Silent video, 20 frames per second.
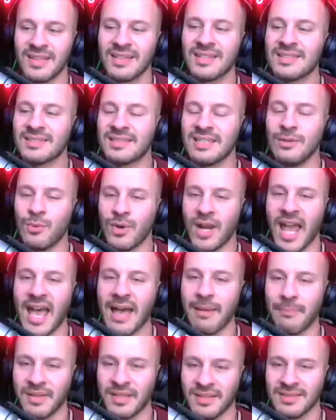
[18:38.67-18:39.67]
See what
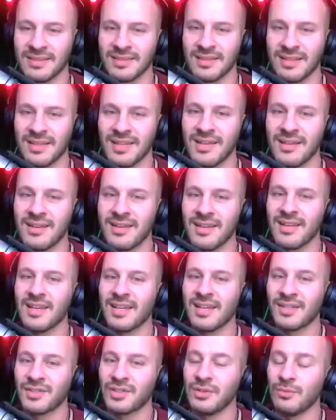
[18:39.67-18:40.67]
happens.
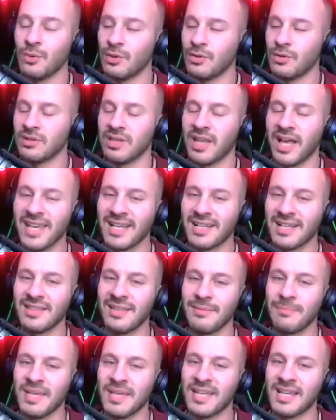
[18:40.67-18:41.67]
She will
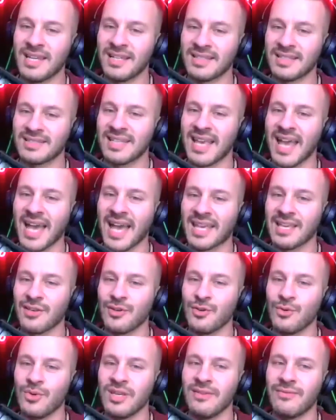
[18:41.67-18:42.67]
likely begin attacking
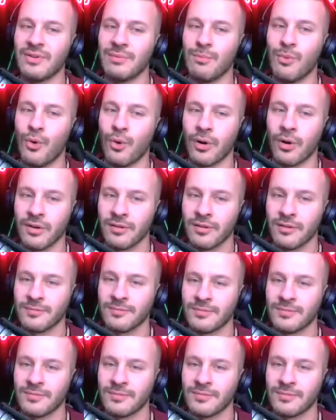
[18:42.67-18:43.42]
you even more.